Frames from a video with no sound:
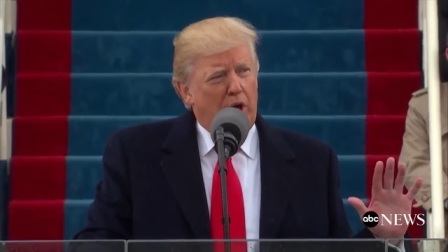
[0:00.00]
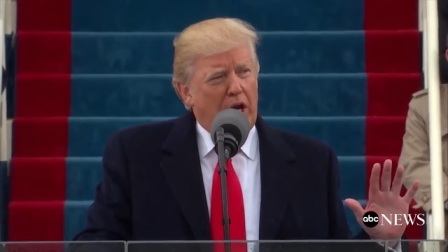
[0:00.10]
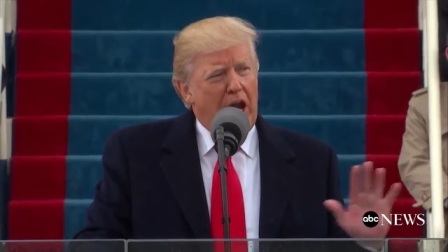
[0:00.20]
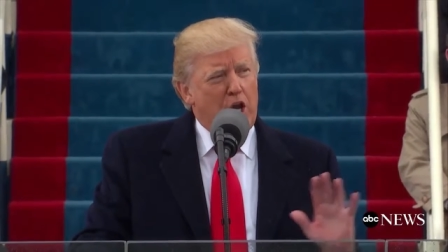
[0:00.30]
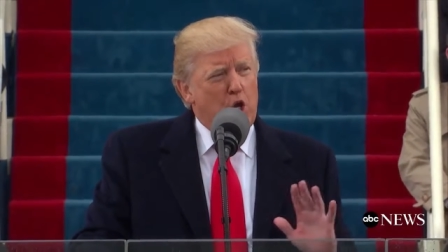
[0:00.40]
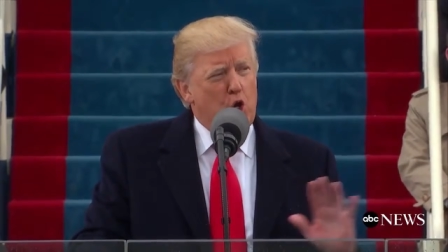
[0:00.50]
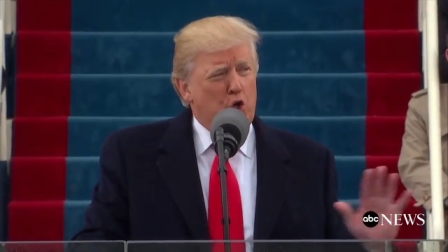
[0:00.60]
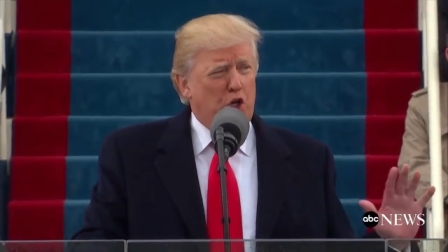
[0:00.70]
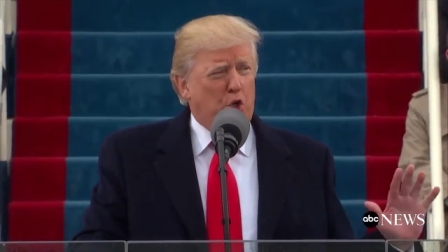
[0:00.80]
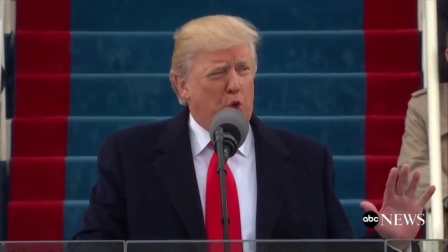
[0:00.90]
a
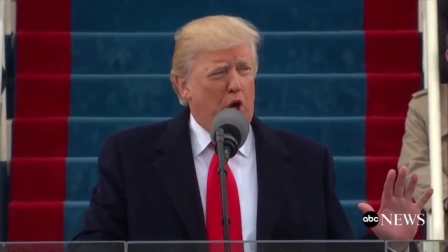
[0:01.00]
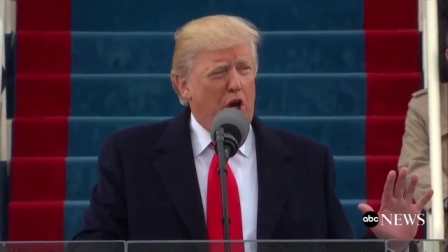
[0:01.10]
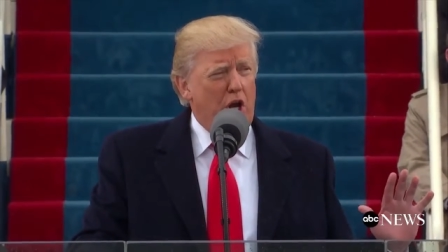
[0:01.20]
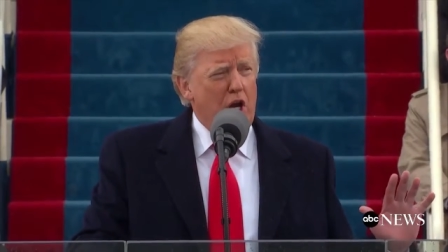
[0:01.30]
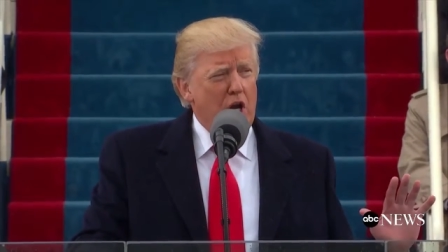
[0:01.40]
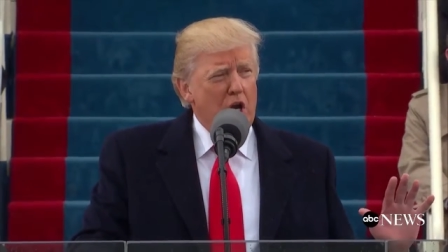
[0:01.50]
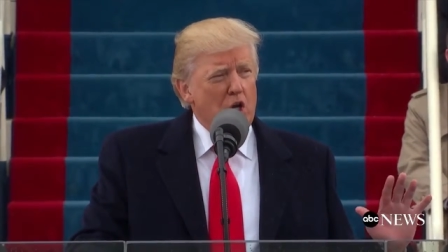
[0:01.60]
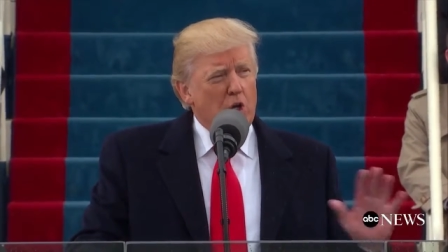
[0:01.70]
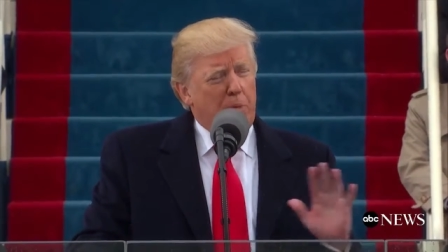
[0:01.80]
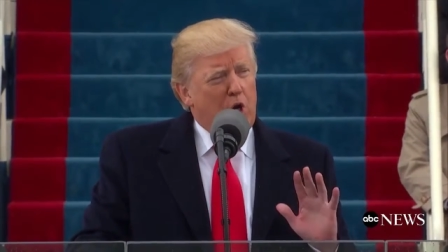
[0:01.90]
new
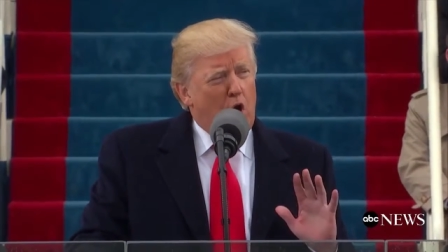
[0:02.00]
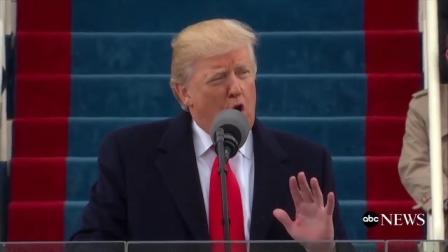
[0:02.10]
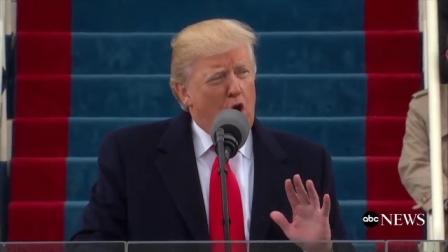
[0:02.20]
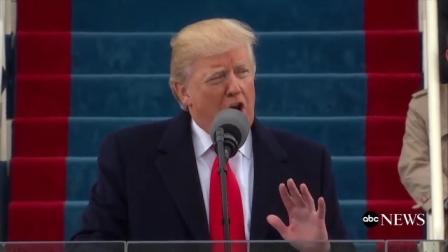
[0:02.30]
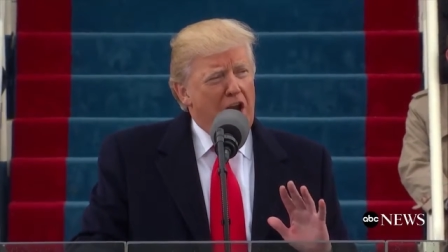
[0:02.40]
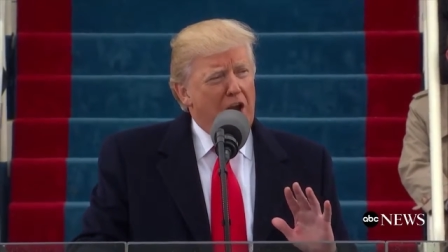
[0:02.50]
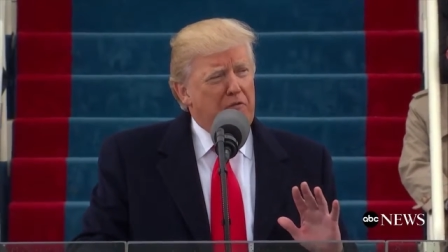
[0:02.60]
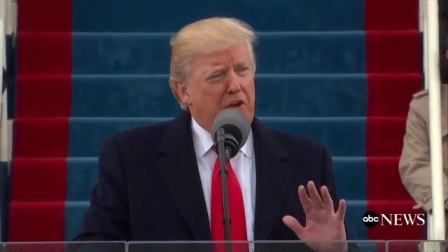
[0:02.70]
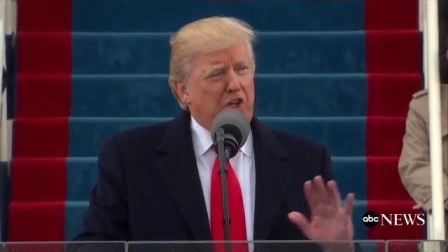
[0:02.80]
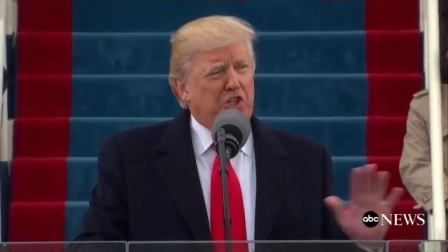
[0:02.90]
decree to be heard in
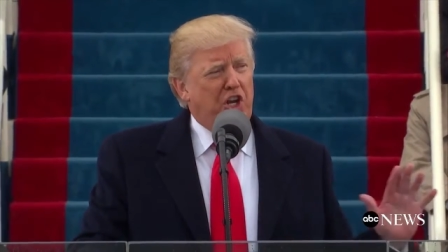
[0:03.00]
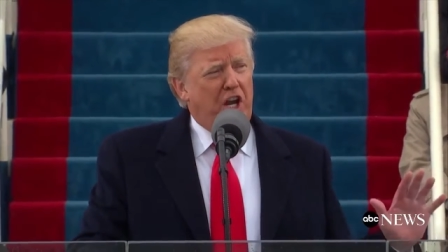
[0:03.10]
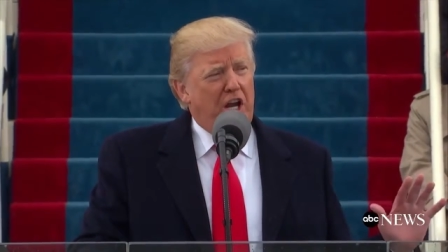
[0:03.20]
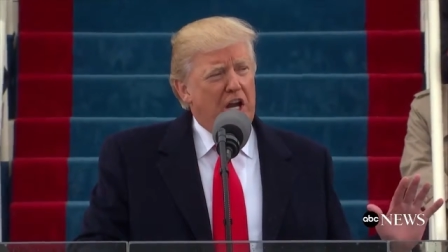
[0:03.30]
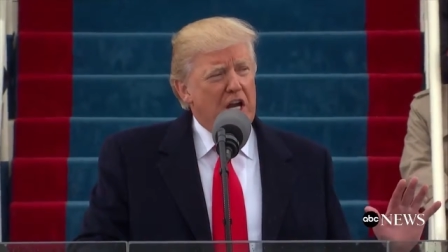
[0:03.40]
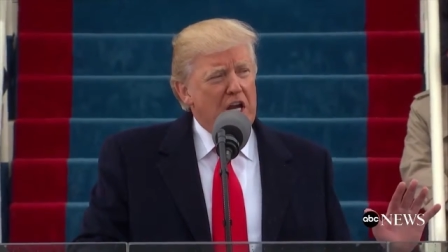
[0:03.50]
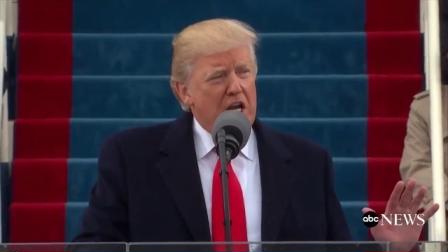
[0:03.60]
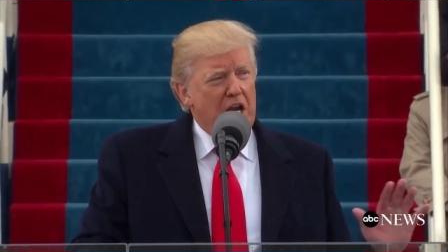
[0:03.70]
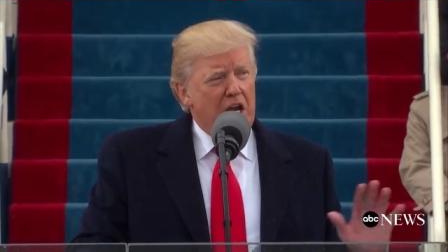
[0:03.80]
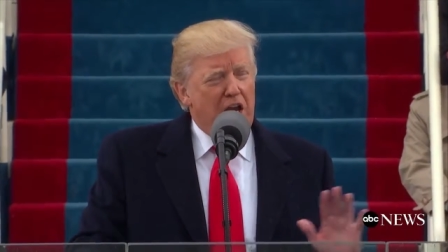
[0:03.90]
every city,
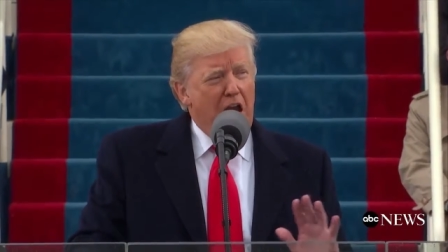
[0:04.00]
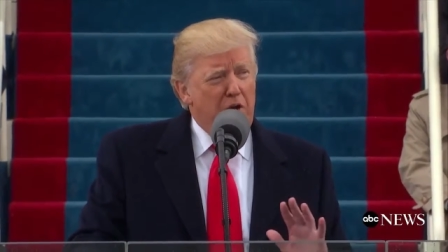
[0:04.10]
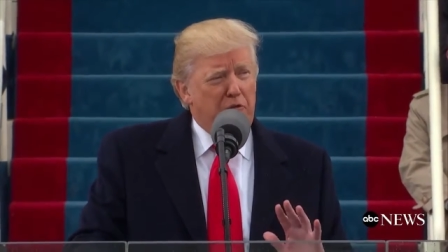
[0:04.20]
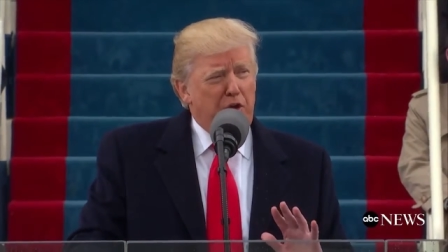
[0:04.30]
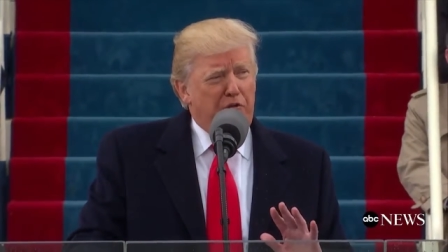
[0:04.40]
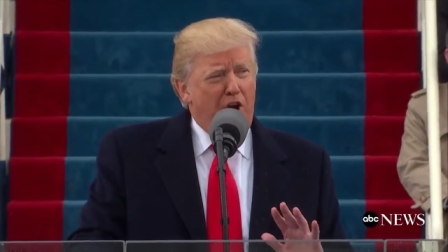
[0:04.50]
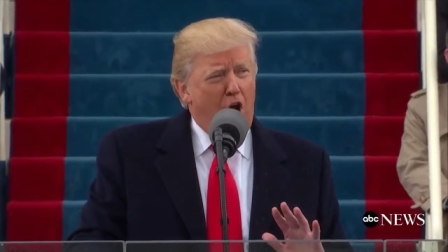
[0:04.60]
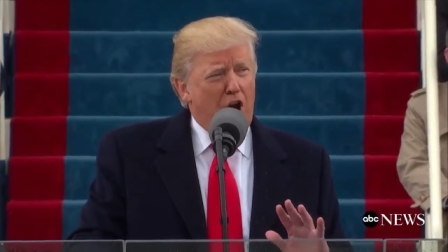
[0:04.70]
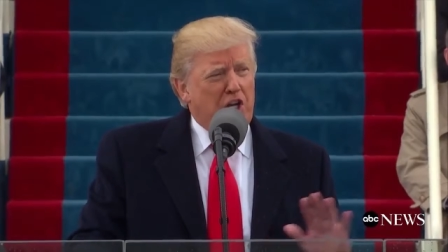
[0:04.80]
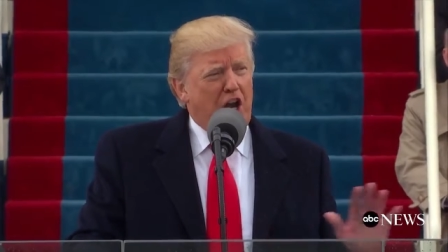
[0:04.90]
in every
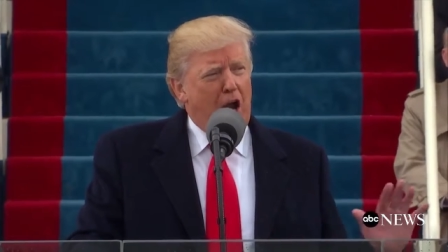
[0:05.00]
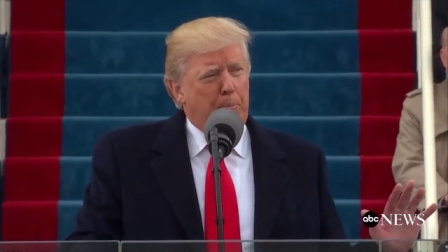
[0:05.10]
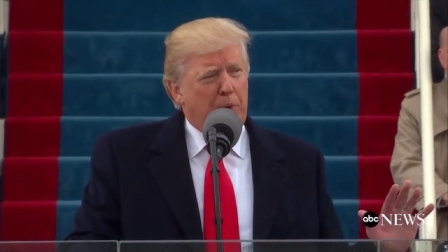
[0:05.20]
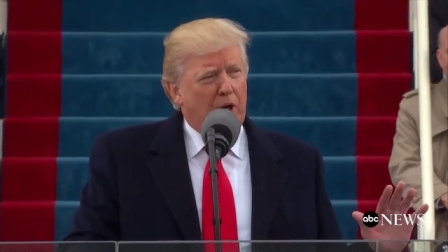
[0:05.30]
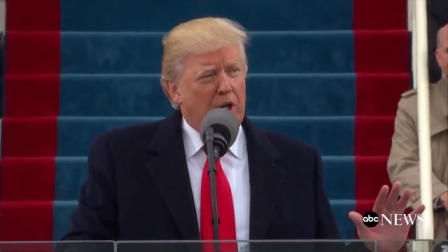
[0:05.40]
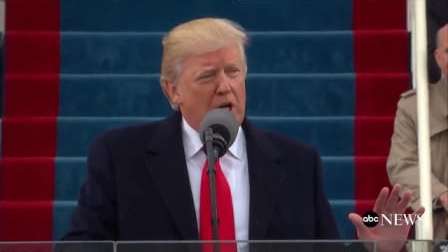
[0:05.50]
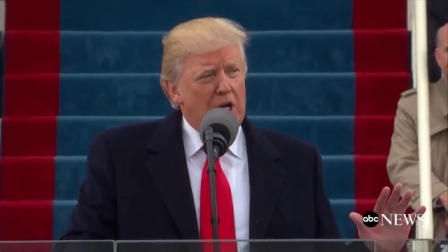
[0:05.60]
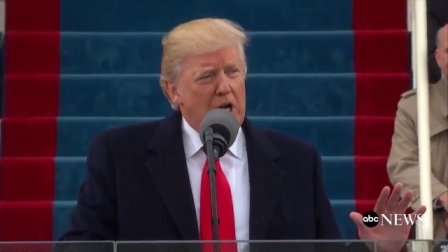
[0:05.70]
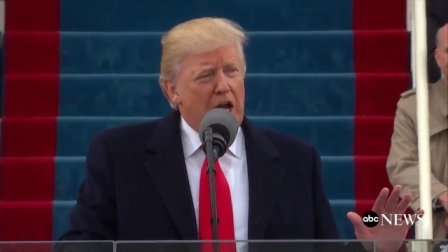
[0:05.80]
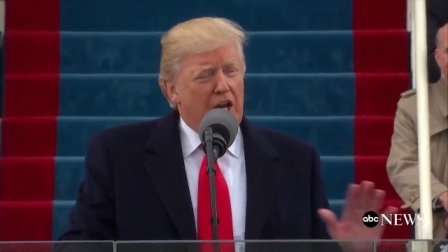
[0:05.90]
foreign capital,
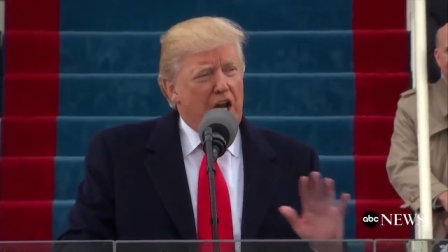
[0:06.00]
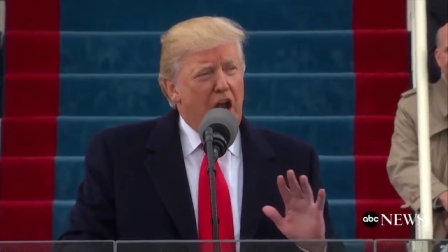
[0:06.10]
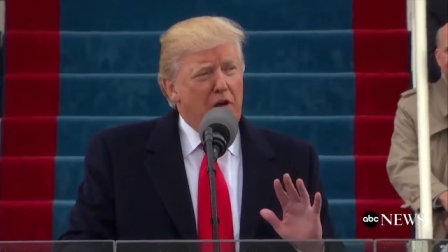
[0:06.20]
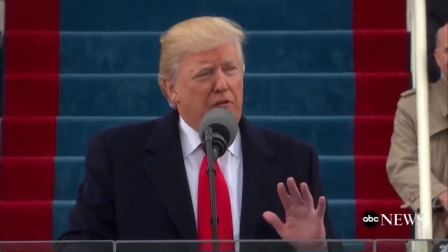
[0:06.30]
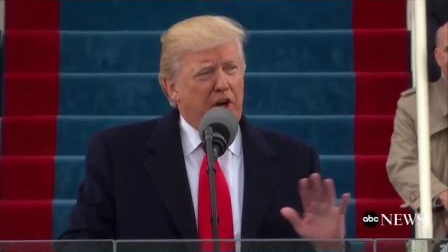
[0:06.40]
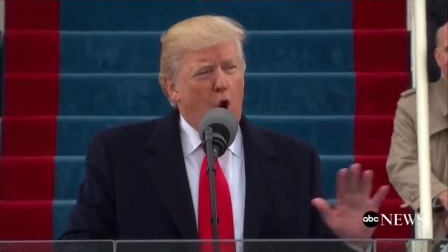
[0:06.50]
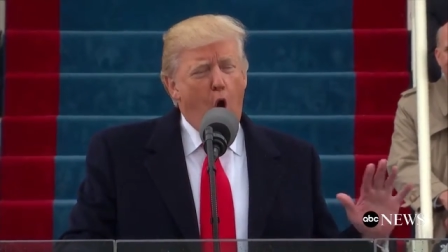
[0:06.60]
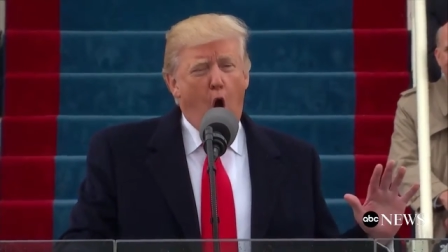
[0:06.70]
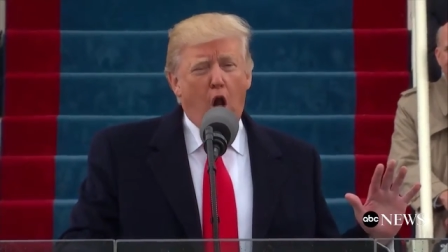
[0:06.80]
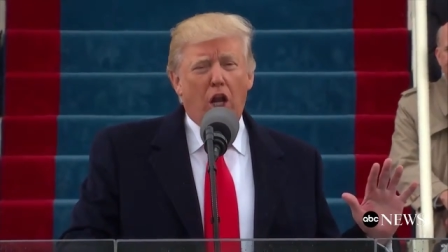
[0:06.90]
and in every
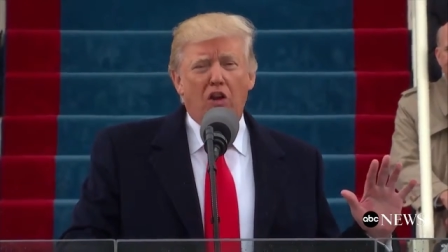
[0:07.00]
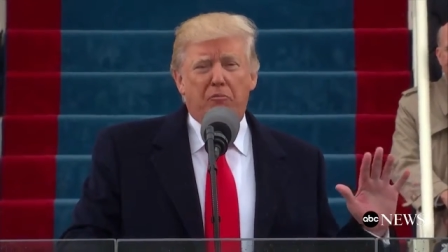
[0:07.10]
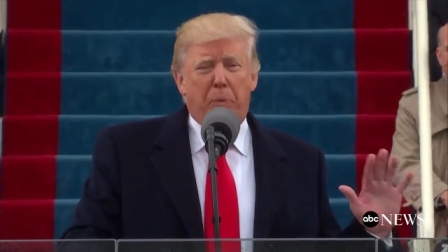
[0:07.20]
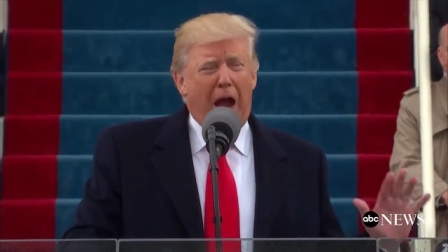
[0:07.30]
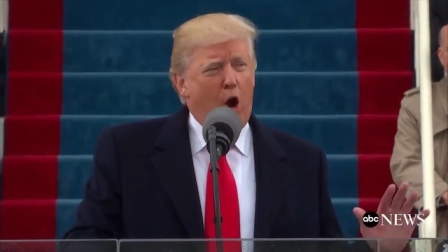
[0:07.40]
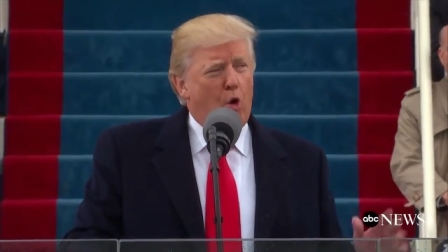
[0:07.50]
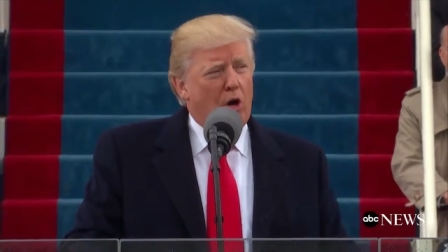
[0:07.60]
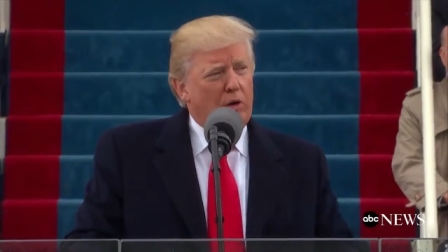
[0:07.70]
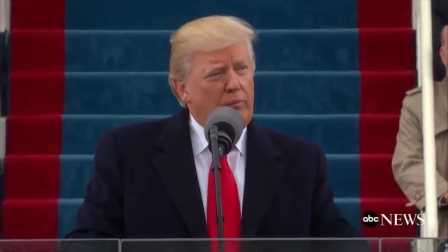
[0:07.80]
hall of power.